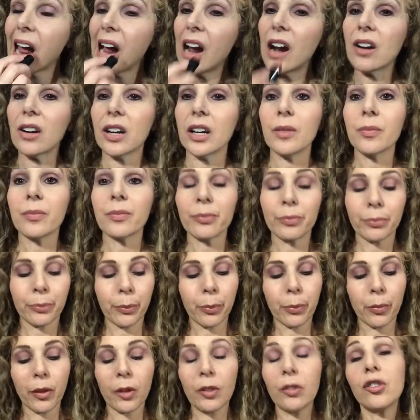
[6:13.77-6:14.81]
All right.
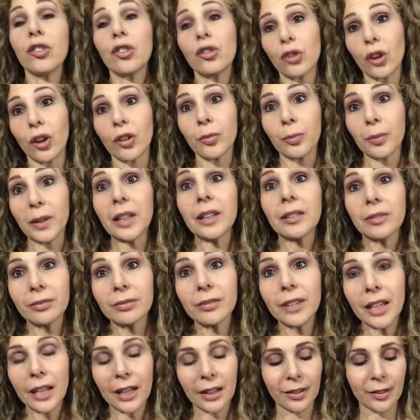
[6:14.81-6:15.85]
Just trust me.
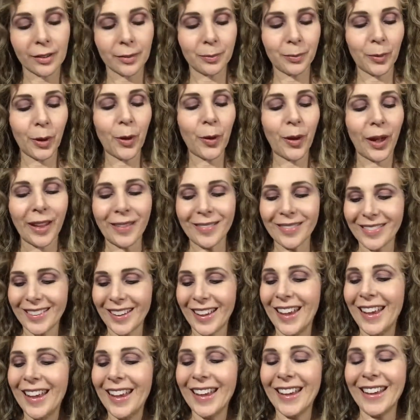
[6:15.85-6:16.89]
It is. Okay.
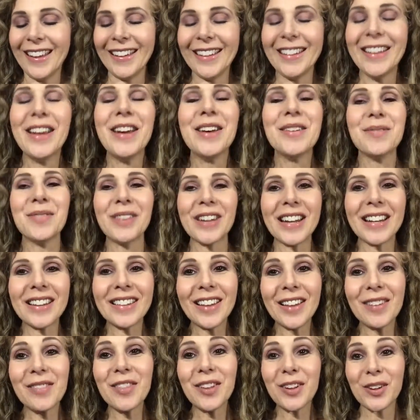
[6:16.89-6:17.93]
But I
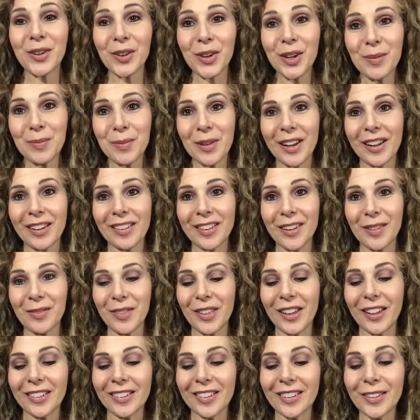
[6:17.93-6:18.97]
love the creaminess of
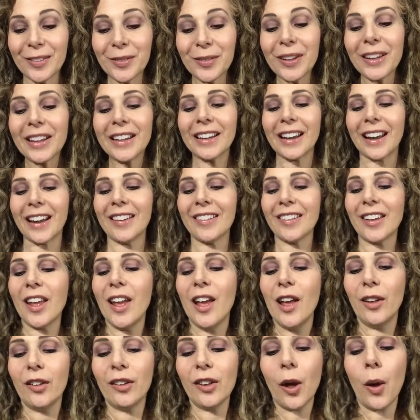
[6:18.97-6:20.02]
this. It's really nice.
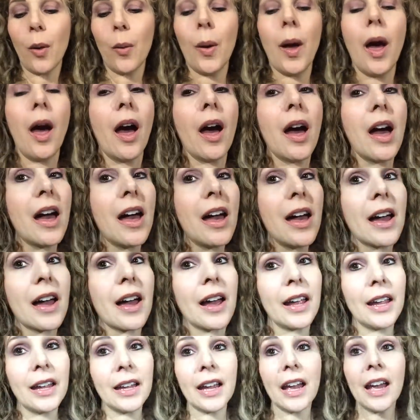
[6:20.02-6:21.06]
So
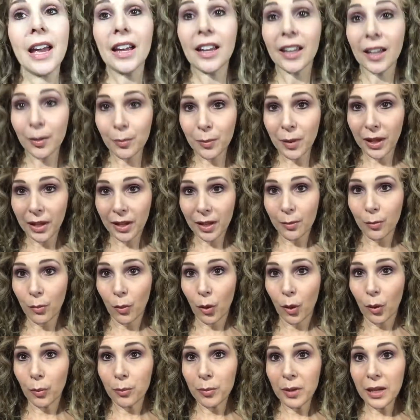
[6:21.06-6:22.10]
I can make it
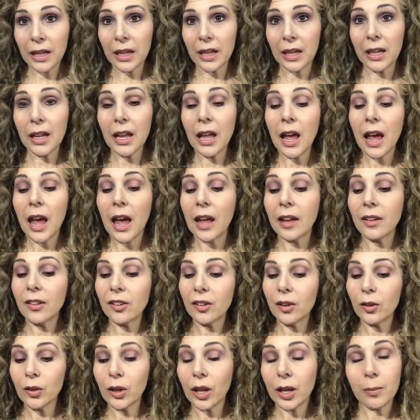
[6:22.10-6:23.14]
more me and
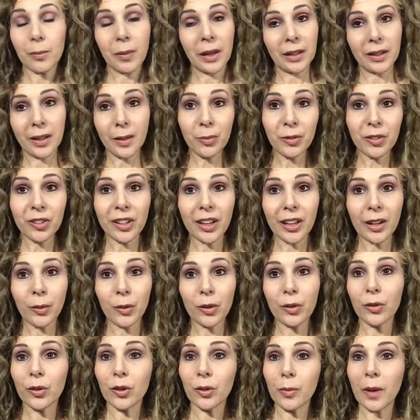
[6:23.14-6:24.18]
still keep my lipstick,
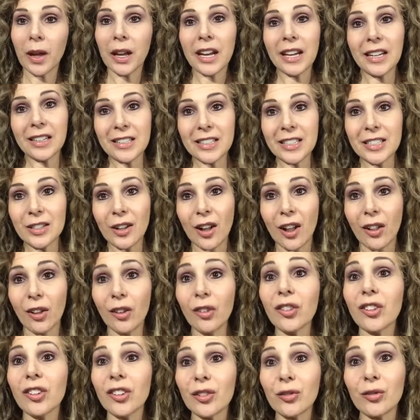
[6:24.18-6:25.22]
which was about eighteen
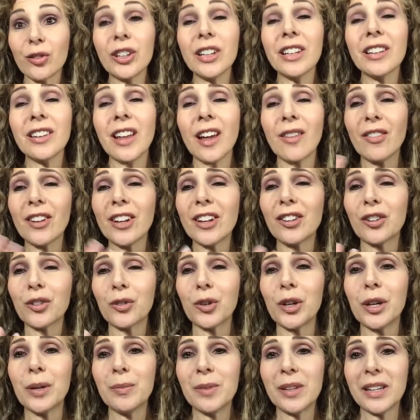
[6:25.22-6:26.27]
dollars, because I really love it. It's
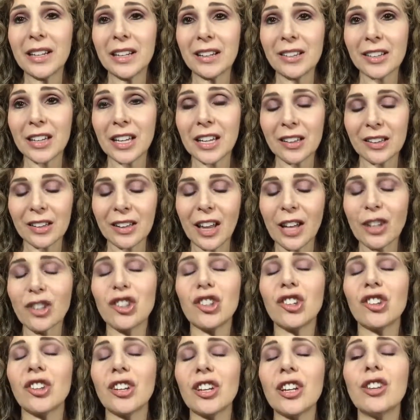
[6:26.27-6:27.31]
creamy and it's, it's
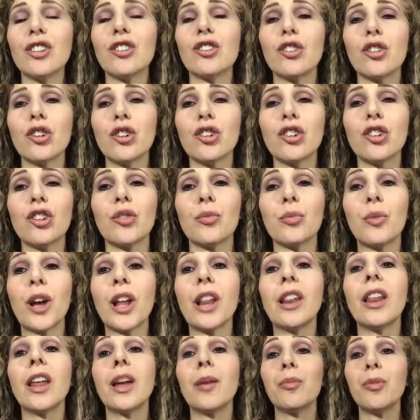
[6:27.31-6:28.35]
luscious and it nourishes
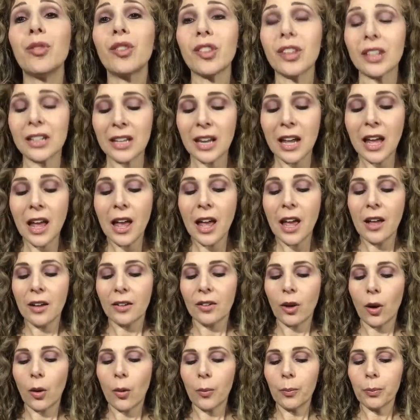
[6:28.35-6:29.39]
my lips. And
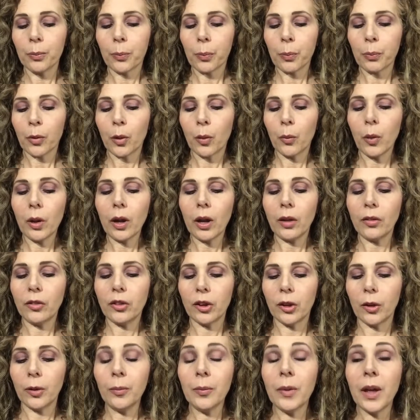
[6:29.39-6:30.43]
so what I'll
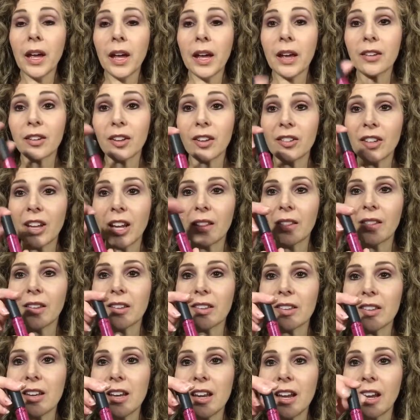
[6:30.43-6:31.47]
do is I'll take
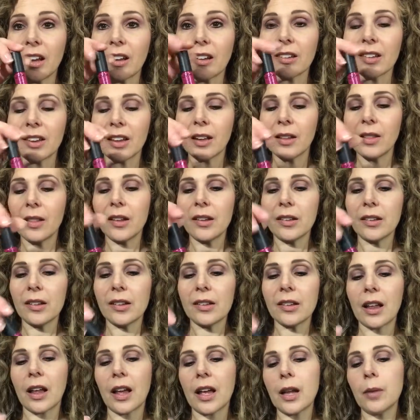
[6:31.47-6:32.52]
this NYX, this
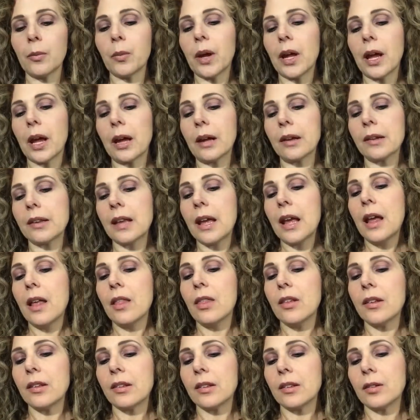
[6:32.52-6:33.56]
is a N Y X,
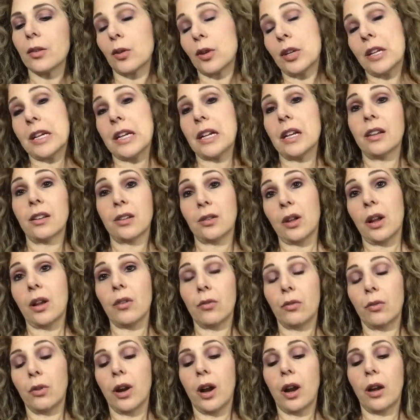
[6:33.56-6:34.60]
this is, or NYX,
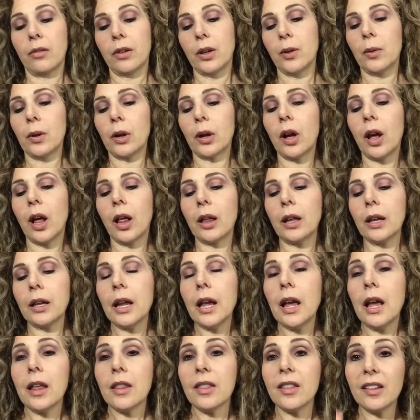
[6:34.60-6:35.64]
whatever you want to call it.
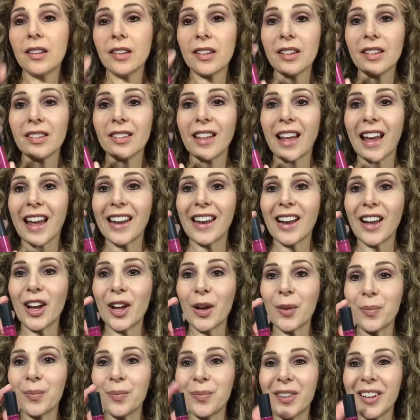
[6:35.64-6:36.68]
This is that,
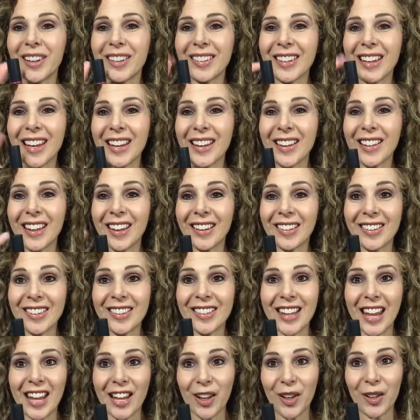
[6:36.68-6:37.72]
um, it's kind of that
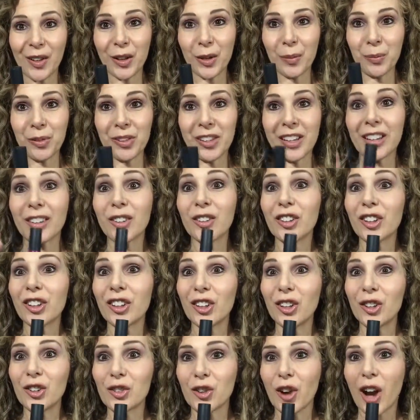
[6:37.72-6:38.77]
stale lipstick, so it's a
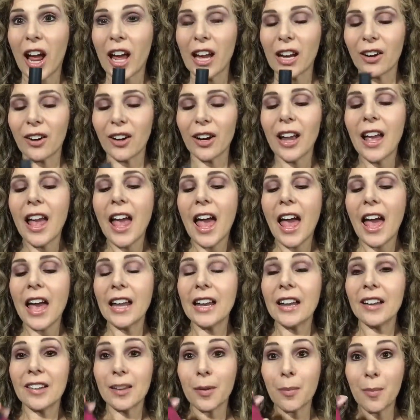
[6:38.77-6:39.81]
little drier,
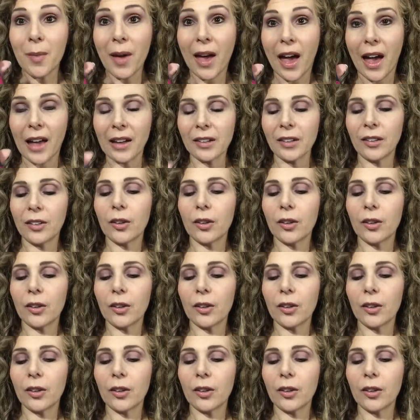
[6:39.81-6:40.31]
and it's a matte.